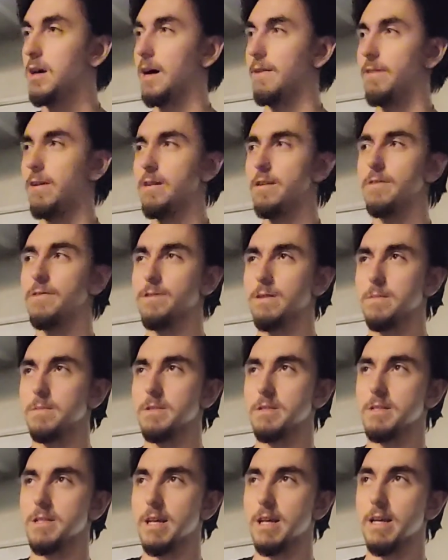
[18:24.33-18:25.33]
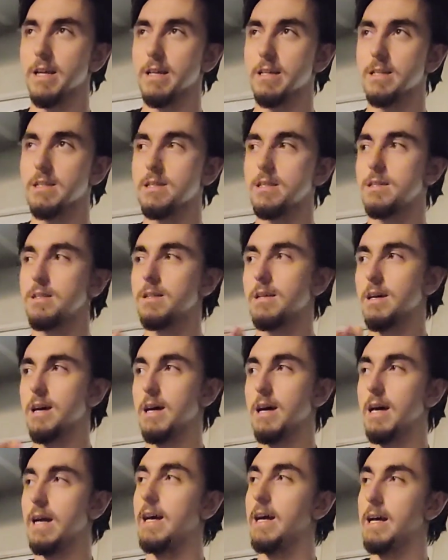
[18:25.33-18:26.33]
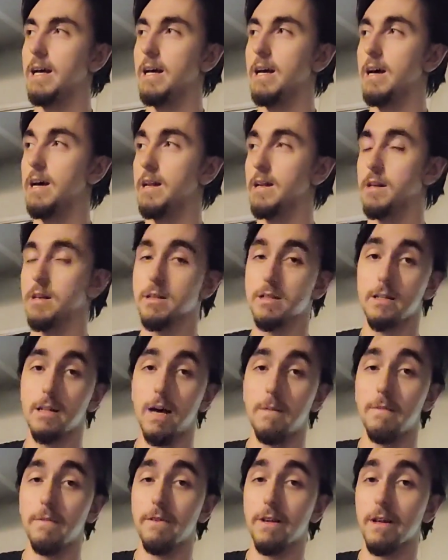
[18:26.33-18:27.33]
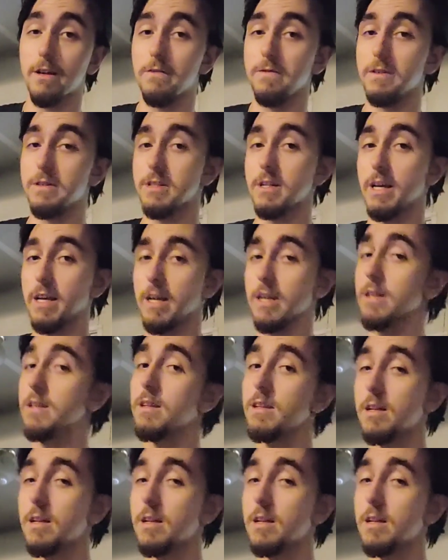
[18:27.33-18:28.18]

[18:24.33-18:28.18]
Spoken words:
I've already flipped the steaks. I had stopped the video for a second.